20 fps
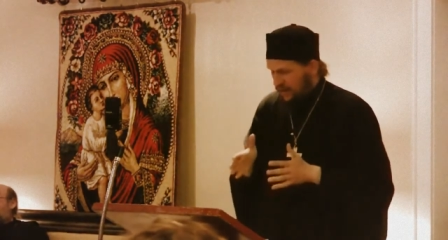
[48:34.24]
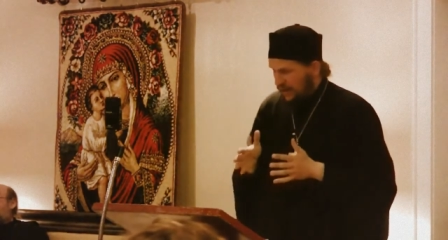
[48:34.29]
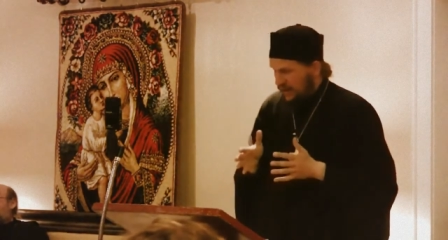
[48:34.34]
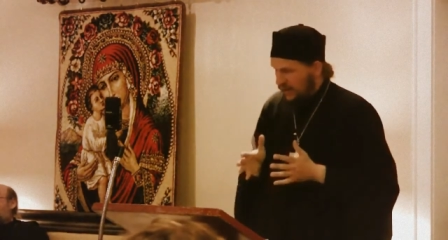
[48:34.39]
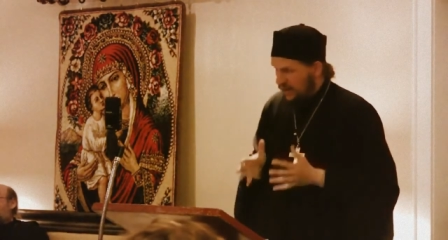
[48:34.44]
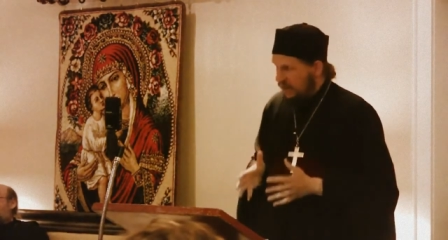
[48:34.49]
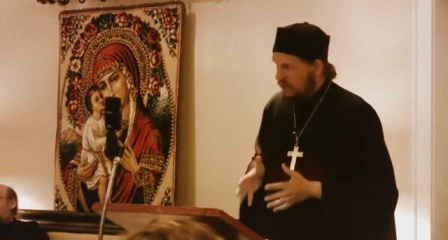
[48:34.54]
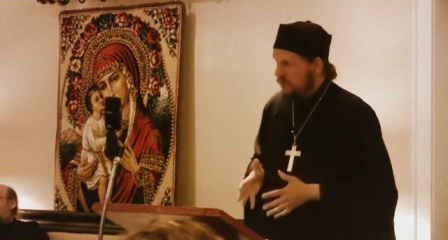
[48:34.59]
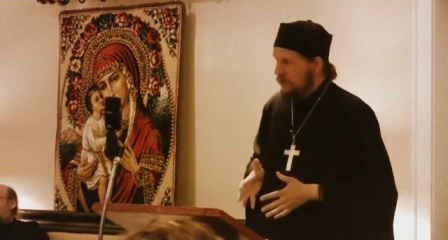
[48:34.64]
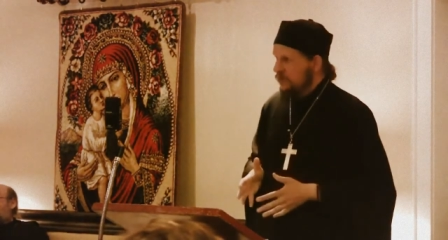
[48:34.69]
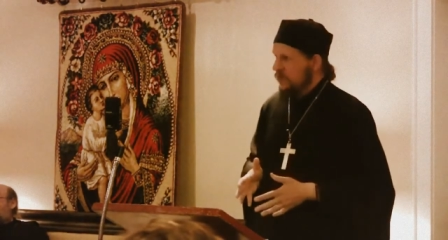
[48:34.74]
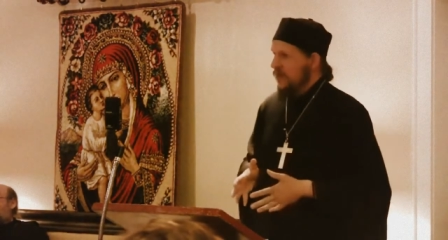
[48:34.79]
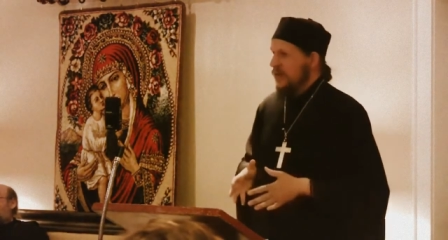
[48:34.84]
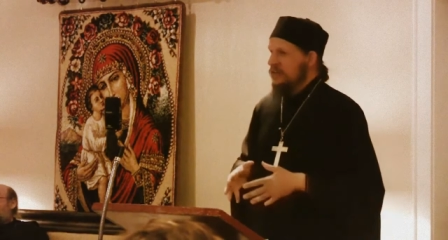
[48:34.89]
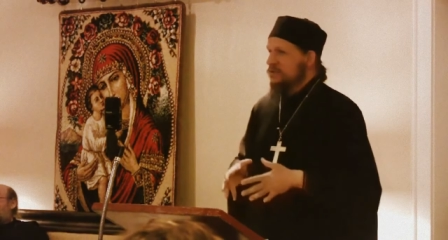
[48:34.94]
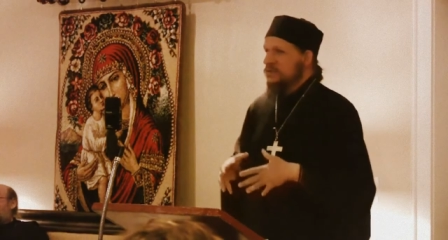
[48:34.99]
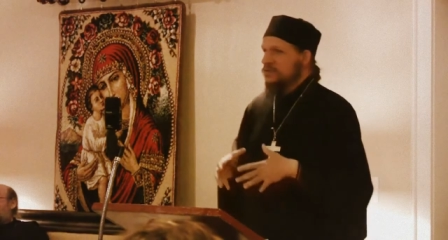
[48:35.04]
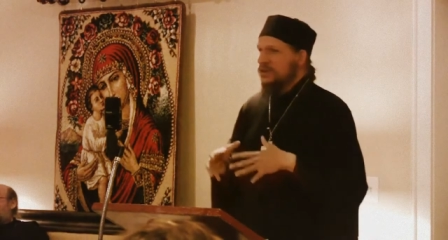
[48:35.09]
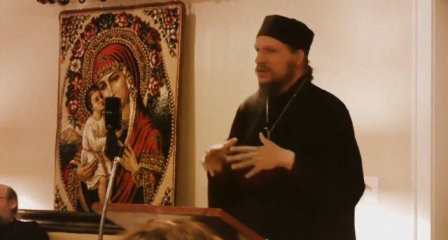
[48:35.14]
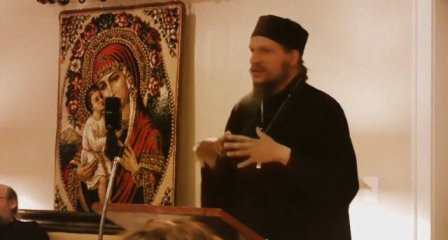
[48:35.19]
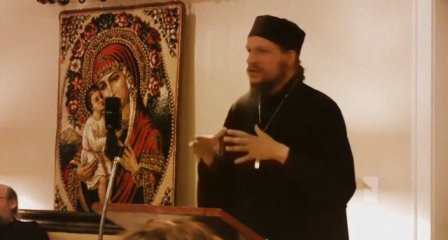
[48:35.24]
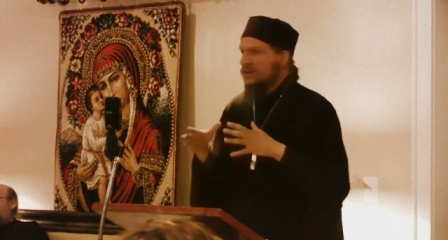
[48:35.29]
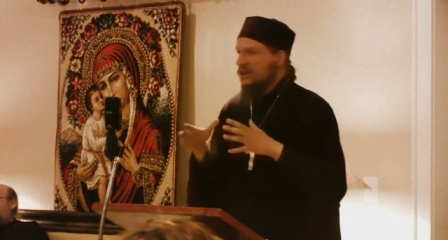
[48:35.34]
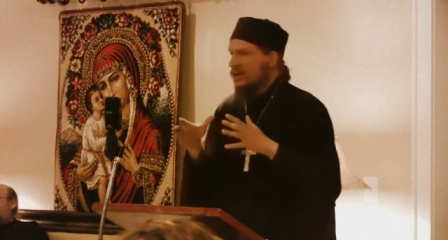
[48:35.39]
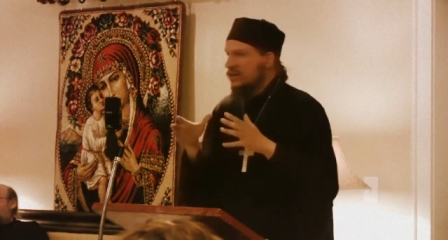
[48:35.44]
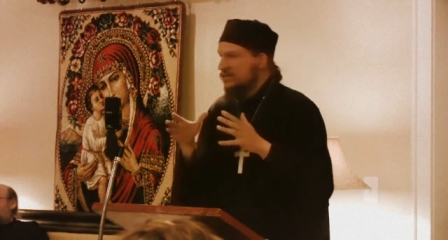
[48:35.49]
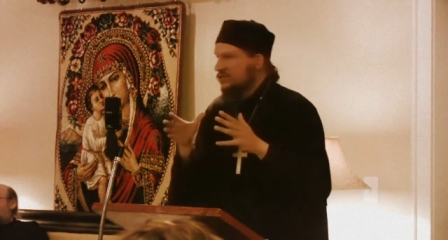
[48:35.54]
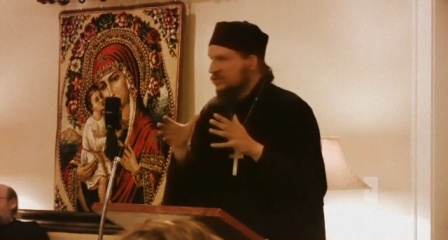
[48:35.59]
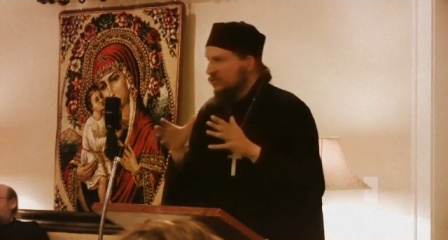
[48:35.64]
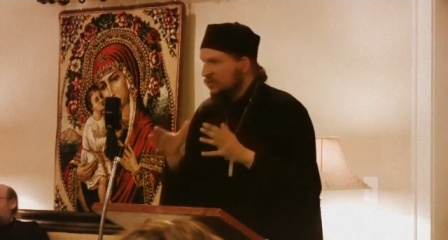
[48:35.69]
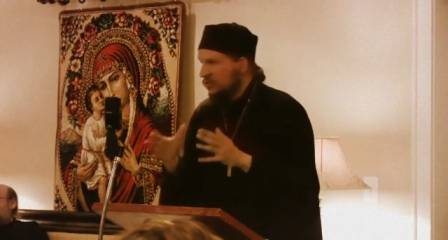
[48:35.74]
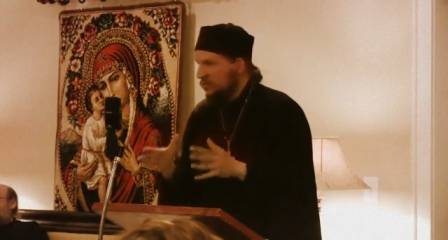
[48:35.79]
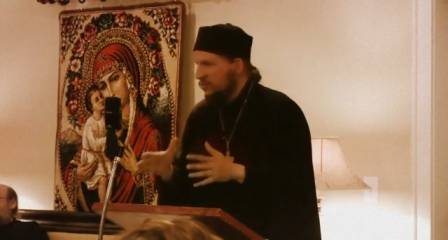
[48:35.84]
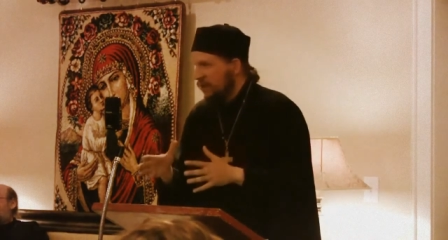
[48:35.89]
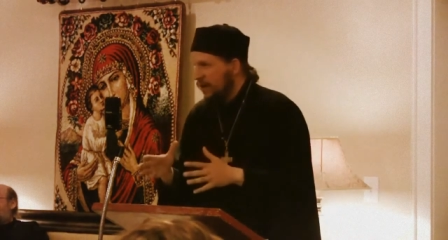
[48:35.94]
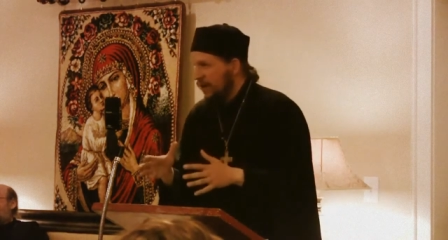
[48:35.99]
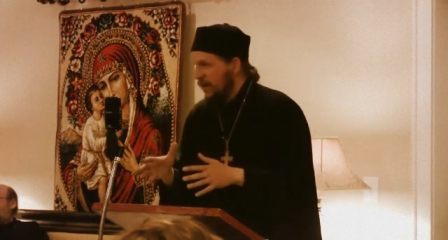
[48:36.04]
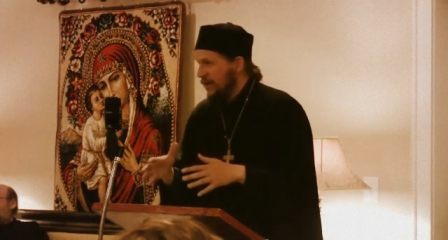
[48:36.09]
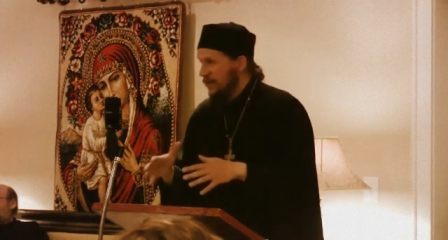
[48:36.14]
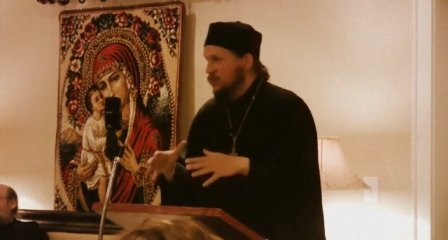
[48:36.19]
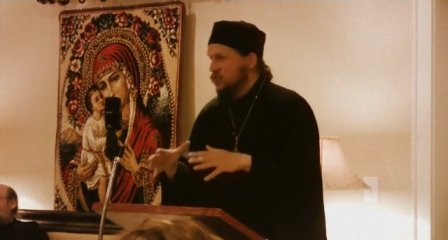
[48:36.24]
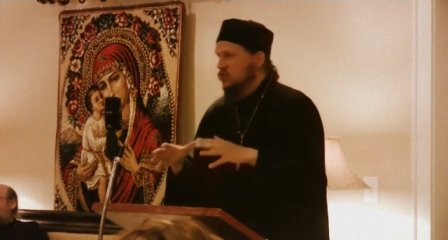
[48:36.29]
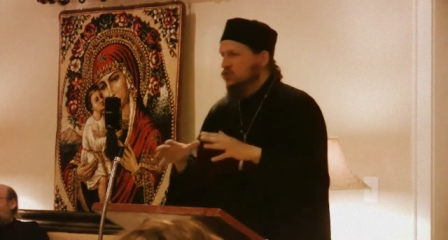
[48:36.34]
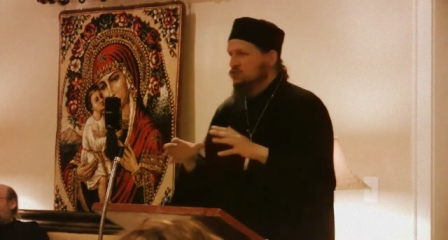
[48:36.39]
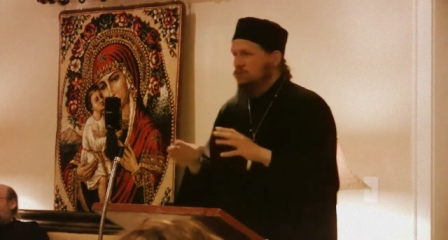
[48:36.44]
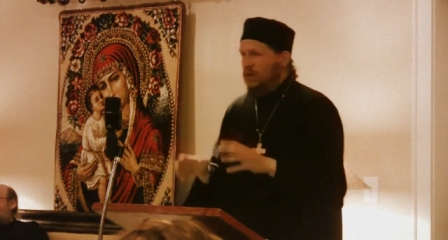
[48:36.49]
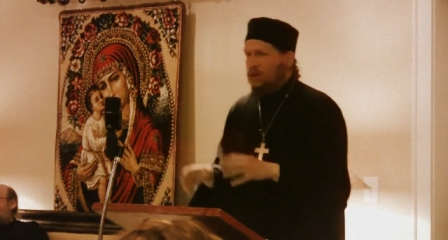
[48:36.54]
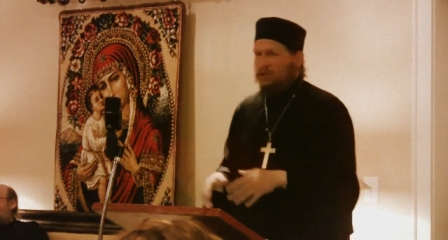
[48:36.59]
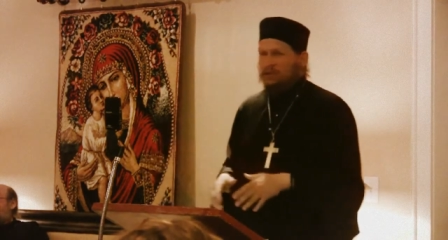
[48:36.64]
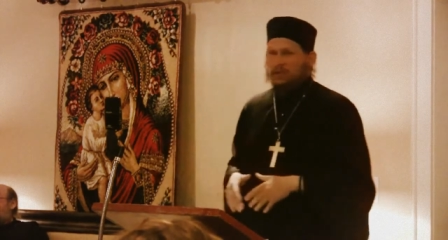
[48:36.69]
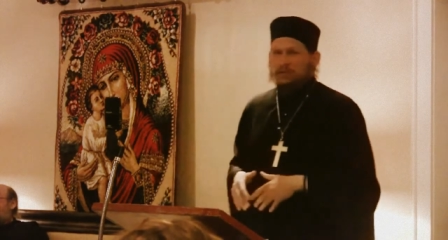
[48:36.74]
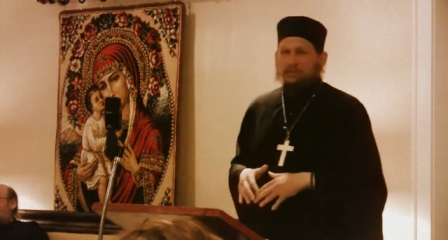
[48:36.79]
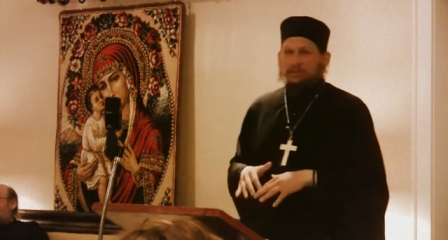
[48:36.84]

love Christ with all your heart, soul, and mind and struggle